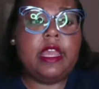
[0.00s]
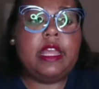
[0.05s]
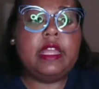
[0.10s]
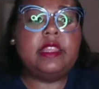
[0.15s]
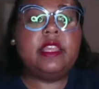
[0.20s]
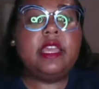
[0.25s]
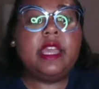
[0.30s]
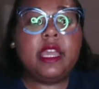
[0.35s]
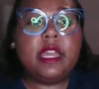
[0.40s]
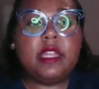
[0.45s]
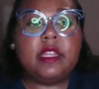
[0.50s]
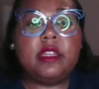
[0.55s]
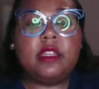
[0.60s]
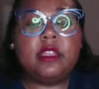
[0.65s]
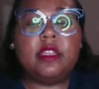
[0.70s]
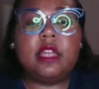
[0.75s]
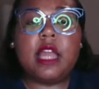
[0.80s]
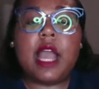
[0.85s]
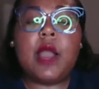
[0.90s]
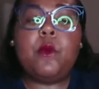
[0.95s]
Then
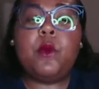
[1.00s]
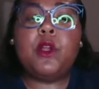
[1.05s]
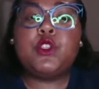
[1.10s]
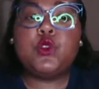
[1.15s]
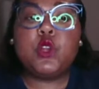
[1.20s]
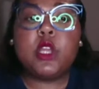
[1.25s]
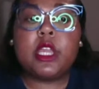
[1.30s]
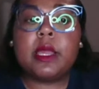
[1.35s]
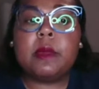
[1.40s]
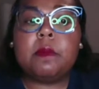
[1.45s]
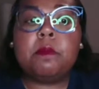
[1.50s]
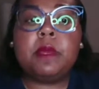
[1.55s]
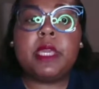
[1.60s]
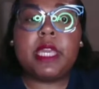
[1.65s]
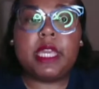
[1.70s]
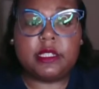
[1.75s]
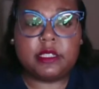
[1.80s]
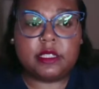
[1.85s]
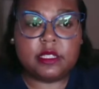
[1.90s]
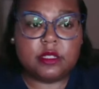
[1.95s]
I want you to
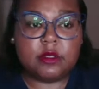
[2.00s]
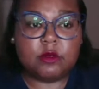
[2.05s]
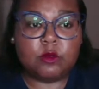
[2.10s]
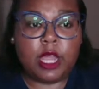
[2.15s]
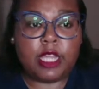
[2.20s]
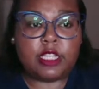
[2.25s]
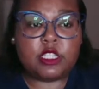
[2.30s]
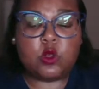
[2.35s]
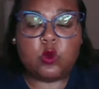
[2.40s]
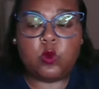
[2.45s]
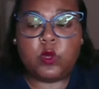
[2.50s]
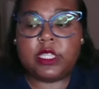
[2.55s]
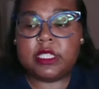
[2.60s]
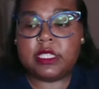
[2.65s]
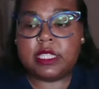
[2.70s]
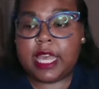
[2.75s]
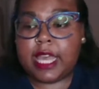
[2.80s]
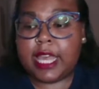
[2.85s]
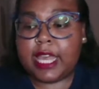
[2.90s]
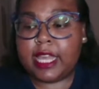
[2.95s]
commit, right? So we
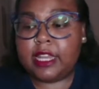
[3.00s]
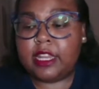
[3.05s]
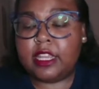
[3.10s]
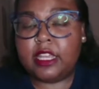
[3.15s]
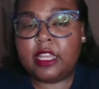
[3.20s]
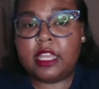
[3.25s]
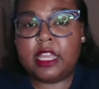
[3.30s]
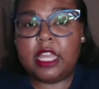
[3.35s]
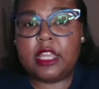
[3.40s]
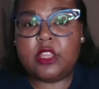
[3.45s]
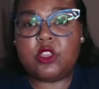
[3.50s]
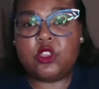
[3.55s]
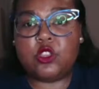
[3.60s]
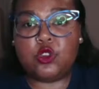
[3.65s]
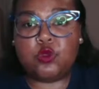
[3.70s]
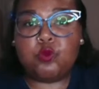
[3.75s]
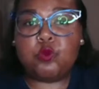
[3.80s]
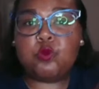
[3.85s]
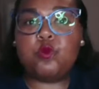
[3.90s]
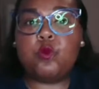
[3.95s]
said
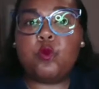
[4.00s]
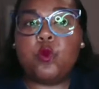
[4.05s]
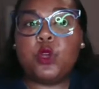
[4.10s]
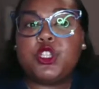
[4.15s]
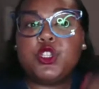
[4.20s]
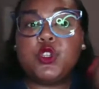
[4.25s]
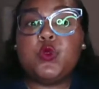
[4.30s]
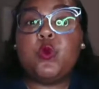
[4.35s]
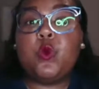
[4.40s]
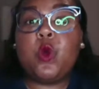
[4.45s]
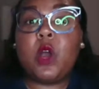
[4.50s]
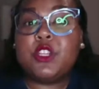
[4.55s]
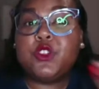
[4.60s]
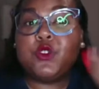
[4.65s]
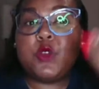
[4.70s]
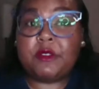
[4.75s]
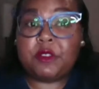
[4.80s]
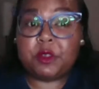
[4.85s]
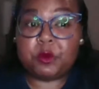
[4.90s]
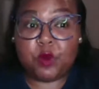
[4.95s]
what you want, you
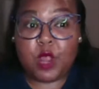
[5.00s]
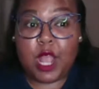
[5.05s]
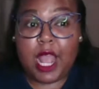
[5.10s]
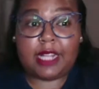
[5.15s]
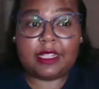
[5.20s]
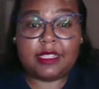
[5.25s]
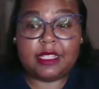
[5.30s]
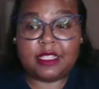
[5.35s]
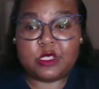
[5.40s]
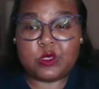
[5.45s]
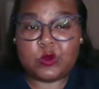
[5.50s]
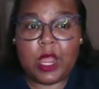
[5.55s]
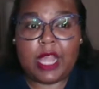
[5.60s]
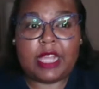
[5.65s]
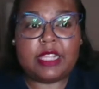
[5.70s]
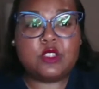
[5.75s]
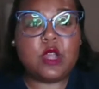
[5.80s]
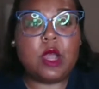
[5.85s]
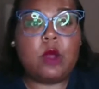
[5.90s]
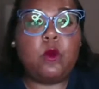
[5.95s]
have to practice,
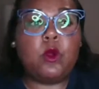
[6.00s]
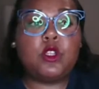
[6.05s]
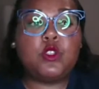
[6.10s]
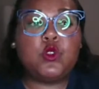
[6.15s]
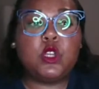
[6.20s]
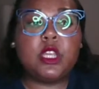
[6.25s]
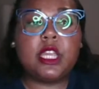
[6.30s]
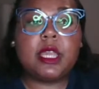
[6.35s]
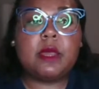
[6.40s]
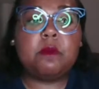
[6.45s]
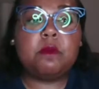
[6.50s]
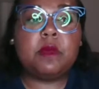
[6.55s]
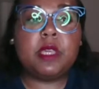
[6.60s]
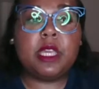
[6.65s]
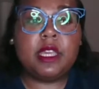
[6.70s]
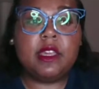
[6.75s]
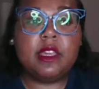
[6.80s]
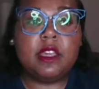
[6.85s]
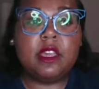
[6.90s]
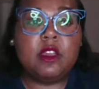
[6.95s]
right? So I want you to
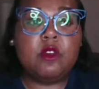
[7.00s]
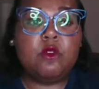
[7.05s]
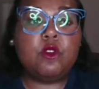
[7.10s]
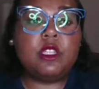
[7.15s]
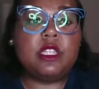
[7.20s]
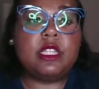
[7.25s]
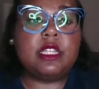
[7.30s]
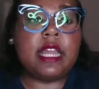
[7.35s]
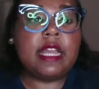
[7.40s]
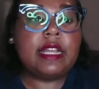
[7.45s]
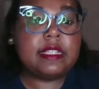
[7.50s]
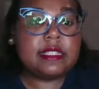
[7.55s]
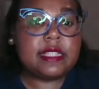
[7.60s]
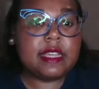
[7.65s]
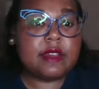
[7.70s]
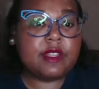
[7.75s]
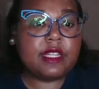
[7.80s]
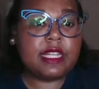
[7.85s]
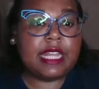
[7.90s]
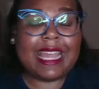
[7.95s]
commit for the next
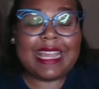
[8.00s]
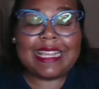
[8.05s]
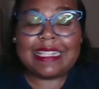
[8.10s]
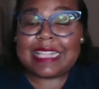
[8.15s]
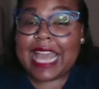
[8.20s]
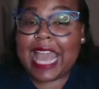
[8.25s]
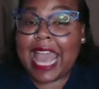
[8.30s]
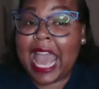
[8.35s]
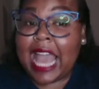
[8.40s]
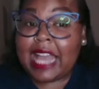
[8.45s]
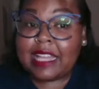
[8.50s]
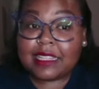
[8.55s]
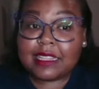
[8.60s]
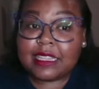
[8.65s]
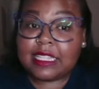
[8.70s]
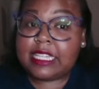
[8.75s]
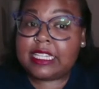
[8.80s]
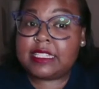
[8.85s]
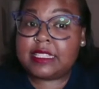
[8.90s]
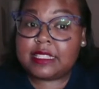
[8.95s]
7 days at
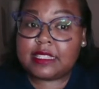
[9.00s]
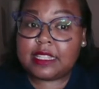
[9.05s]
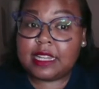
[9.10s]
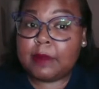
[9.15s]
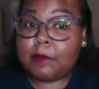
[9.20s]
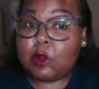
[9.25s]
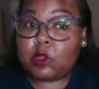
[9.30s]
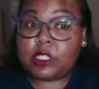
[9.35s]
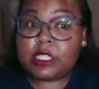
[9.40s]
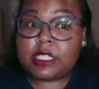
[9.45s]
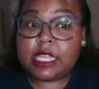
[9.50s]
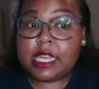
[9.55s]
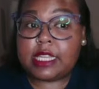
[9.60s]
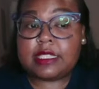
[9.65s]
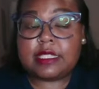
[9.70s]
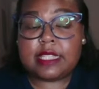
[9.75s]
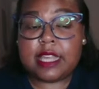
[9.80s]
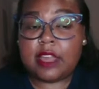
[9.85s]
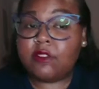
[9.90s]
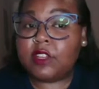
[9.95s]
least, and I'm only saying
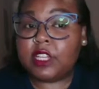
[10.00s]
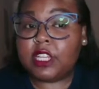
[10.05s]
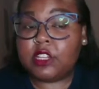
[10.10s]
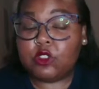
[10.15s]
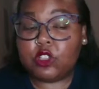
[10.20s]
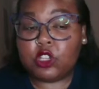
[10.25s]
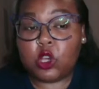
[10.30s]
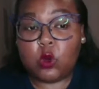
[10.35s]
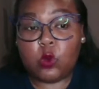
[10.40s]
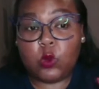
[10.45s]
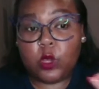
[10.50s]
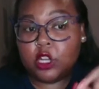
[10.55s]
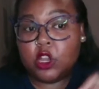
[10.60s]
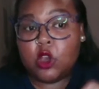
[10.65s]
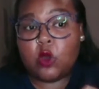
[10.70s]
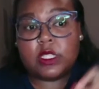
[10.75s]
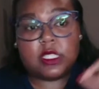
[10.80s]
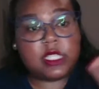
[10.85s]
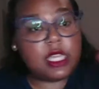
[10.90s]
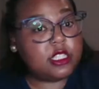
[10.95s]
7, even though we know
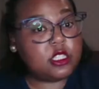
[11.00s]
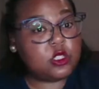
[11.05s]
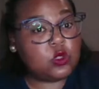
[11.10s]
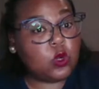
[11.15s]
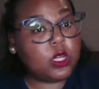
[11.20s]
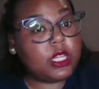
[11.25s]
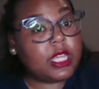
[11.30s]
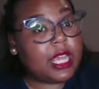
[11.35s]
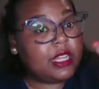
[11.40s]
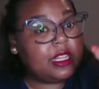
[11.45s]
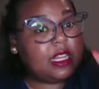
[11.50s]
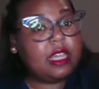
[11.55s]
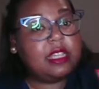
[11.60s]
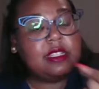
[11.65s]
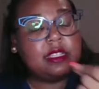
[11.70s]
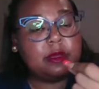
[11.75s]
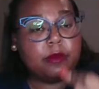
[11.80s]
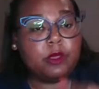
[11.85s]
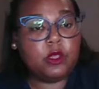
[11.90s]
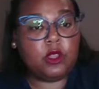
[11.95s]
it takes 28 days
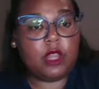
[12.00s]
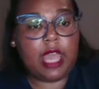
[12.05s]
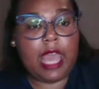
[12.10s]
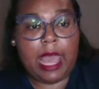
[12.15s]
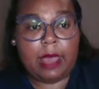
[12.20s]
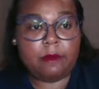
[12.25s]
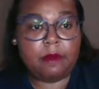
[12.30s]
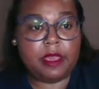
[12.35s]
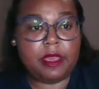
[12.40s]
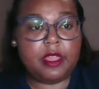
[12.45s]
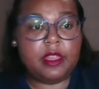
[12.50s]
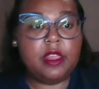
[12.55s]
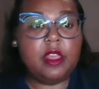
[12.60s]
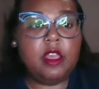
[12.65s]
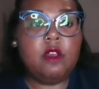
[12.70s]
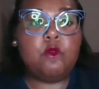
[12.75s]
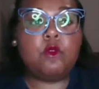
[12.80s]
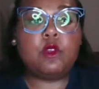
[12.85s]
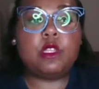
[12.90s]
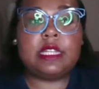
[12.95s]
to build a habit.
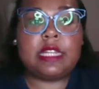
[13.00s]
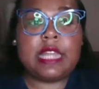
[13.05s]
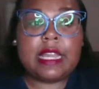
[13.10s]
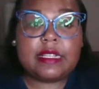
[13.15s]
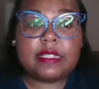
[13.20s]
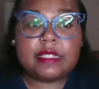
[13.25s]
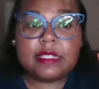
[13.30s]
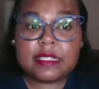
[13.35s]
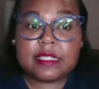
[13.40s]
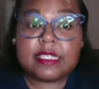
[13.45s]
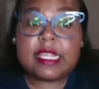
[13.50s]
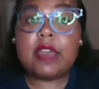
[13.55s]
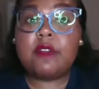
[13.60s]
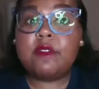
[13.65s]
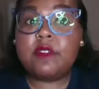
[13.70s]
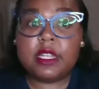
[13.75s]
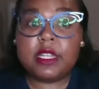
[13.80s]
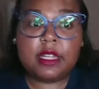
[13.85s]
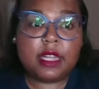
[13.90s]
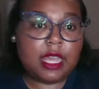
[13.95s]
For the next
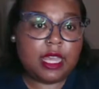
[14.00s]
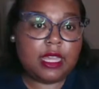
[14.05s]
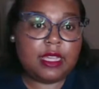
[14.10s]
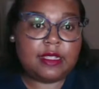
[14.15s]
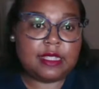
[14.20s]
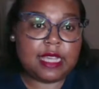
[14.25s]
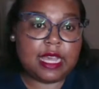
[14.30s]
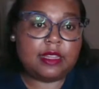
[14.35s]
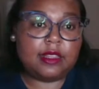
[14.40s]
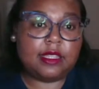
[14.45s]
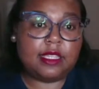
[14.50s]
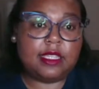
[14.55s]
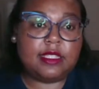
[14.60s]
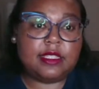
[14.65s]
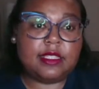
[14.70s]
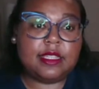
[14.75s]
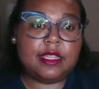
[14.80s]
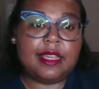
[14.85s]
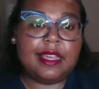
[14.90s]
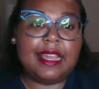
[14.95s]
7 days at
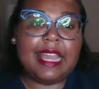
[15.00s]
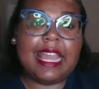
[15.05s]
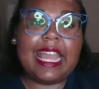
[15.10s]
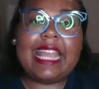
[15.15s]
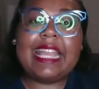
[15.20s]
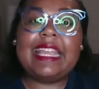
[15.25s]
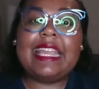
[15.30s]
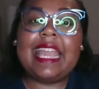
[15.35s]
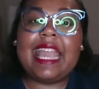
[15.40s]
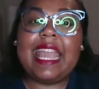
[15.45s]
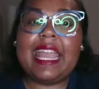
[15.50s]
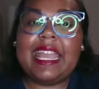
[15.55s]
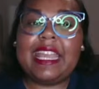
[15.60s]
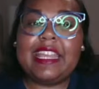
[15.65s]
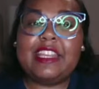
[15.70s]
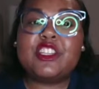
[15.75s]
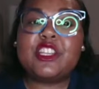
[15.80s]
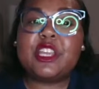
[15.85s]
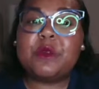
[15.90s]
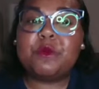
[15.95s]
least,
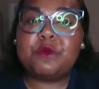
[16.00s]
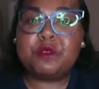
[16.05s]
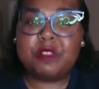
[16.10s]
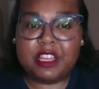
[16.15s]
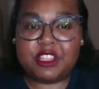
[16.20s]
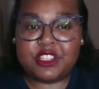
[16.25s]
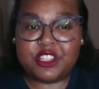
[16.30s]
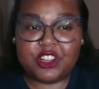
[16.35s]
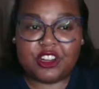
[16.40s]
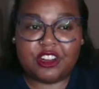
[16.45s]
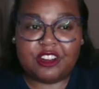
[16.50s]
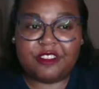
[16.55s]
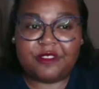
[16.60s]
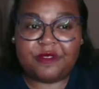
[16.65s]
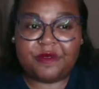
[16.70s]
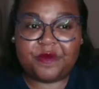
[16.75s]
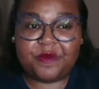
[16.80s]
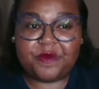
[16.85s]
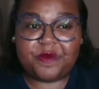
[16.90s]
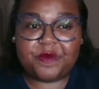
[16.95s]
engage in pleasure.
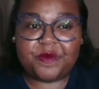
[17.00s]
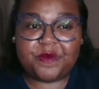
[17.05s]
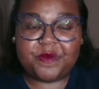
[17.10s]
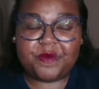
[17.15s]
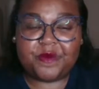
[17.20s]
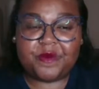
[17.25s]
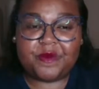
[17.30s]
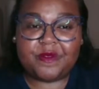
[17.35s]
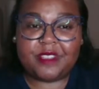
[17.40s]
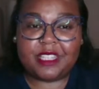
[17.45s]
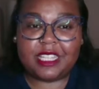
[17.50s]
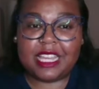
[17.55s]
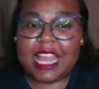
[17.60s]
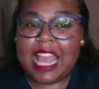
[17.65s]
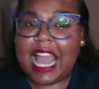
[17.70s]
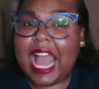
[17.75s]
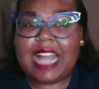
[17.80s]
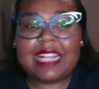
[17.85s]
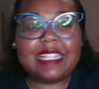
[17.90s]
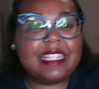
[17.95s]

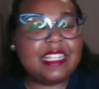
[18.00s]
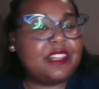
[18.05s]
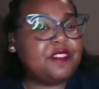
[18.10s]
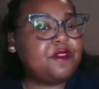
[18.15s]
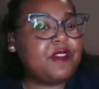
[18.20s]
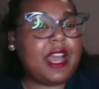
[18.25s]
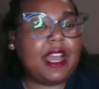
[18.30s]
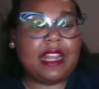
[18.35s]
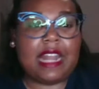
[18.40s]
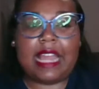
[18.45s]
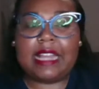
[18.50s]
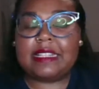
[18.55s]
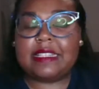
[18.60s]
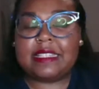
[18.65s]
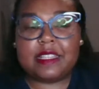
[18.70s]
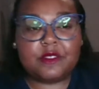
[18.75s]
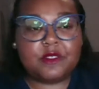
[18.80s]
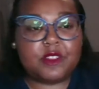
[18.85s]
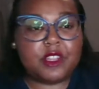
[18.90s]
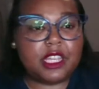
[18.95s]
Identify an
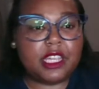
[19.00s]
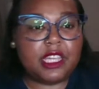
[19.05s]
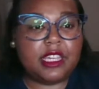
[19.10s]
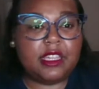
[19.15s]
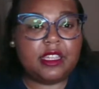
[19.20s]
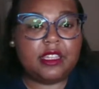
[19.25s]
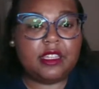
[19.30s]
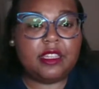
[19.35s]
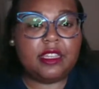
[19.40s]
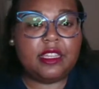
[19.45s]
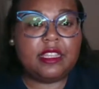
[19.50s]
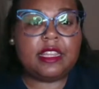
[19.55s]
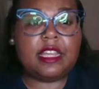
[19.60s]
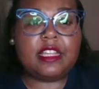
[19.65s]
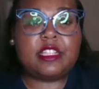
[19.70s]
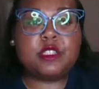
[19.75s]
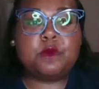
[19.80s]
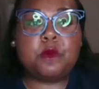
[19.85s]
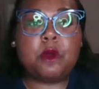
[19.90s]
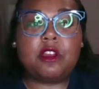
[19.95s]
activity that
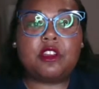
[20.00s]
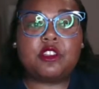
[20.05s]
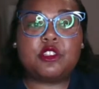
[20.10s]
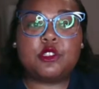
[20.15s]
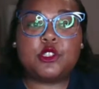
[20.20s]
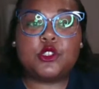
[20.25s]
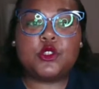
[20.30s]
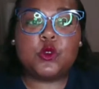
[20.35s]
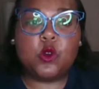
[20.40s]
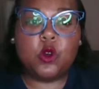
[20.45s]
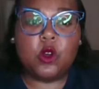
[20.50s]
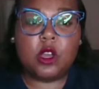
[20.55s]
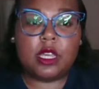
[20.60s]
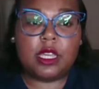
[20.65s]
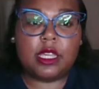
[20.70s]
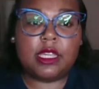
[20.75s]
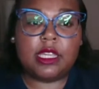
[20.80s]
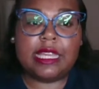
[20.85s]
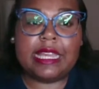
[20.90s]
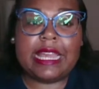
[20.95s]
sparks
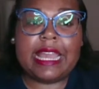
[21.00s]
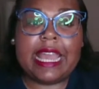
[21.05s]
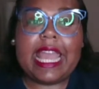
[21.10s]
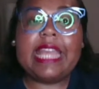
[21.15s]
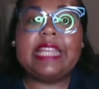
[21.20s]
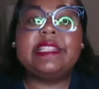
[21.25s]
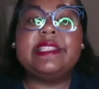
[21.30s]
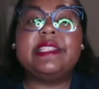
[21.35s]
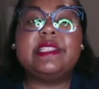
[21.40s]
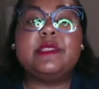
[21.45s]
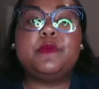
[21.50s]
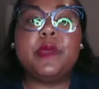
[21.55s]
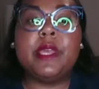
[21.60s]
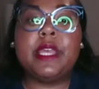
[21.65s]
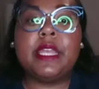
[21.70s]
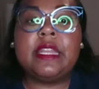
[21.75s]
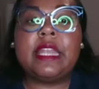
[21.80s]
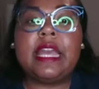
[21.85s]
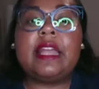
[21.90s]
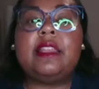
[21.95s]
joy and
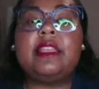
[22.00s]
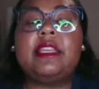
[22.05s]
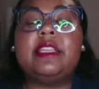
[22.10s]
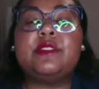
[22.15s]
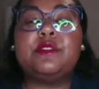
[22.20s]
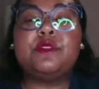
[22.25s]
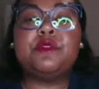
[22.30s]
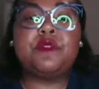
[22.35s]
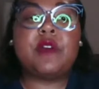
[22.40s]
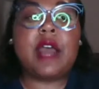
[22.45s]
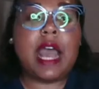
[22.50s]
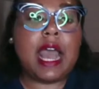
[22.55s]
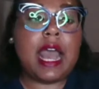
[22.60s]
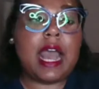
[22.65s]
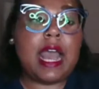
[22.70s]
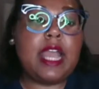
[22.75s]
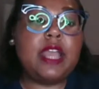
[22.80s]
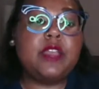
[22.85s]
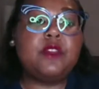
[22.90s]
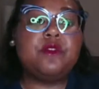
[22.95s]
spend at least
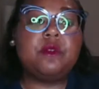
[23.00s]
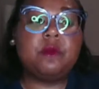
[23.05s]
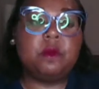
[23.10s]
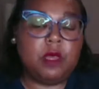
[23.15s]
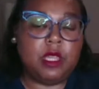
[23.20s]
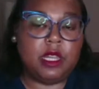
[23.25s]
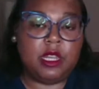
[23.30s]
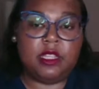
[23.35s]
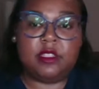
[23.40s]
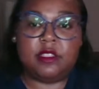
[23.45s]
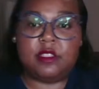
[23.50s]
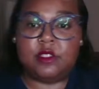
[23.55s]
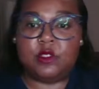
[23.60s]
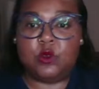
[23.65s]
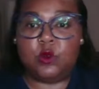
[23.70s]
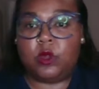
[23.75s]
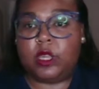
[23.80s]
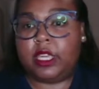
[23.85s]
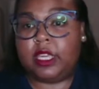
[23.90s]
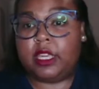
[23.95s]
5 minutes
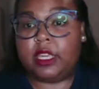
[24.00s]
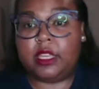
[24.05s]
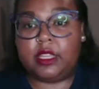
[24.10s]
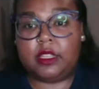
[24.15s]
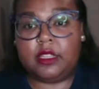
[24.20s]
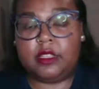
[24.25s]
doing it.